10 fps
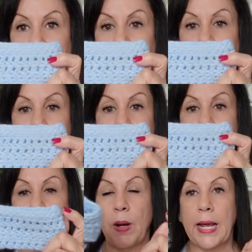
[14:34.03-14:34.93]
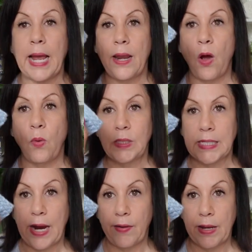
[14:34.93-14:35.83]
This is the one I kind of always
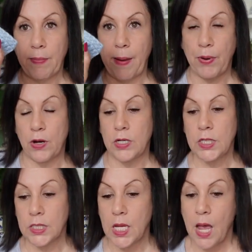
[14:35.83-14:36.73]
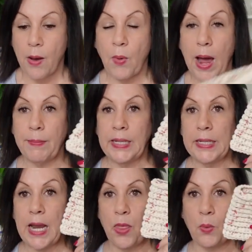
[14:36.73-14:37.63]
carry in my purse. Well, I made
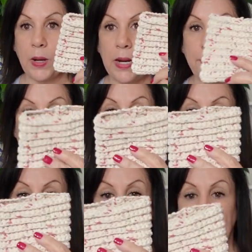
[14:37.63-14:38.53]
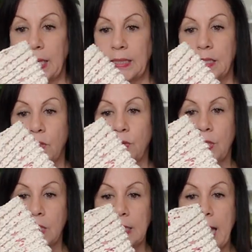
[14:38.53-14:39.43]
another one. I made a new one like this. So
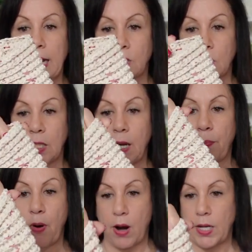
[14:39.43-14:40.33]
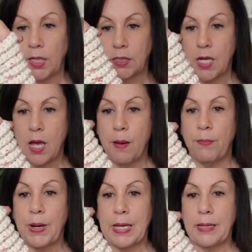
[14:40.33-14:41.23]
this is actually a product,
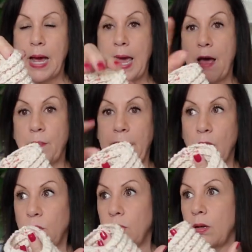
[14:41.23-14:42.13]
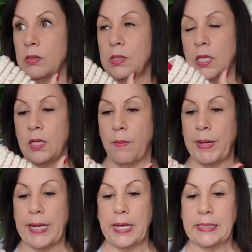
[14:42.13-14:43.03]
but I have my own sitting on
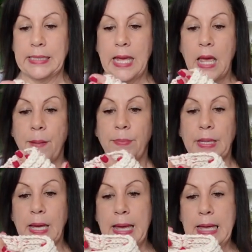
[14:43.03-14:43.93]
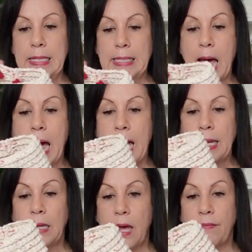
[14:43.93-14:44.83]
my desk because I
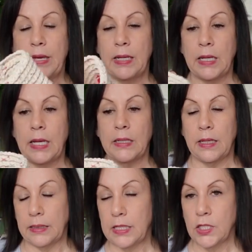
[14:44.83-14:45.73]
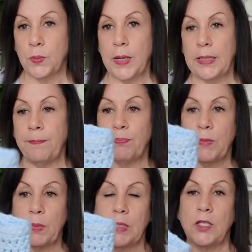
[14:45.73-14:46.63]
love it. This one,
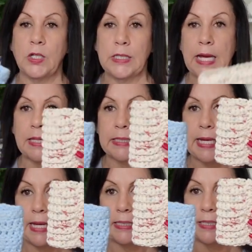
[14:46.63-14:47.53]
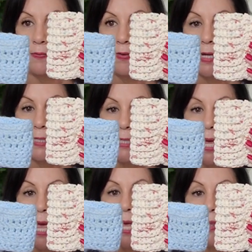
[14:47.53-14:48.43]
you can tell the size difference.
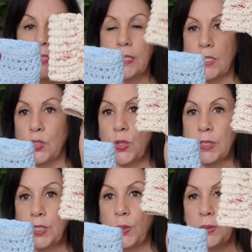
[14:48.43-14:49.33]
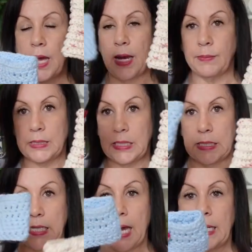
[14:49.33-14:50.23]
This is 2 times the
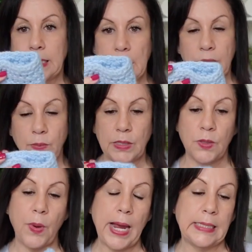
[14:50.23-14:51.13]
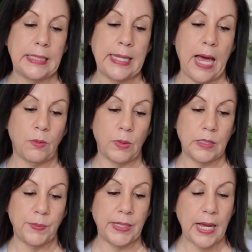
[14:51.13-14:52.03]
size. And the reason why I did that
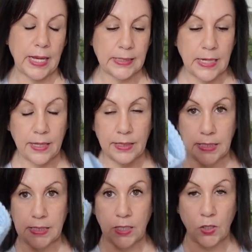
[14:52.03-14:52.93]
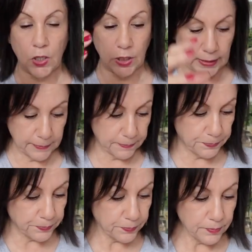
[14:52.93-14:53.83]
was because this is acrylic
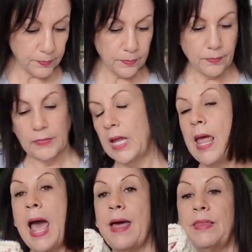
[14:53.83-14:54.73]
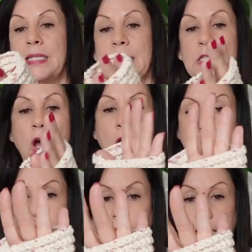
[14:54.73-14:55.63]
and this is
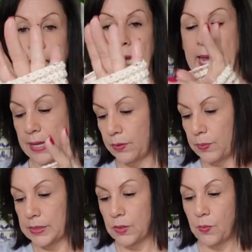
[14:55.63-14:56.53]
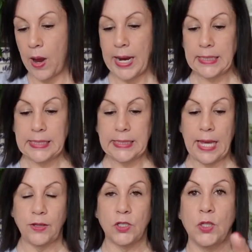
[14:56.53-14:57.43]
cotton. And the reason why I did
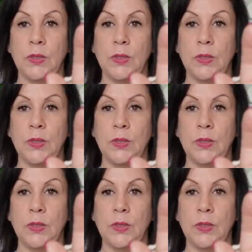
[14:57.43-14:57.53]
that, and they're 2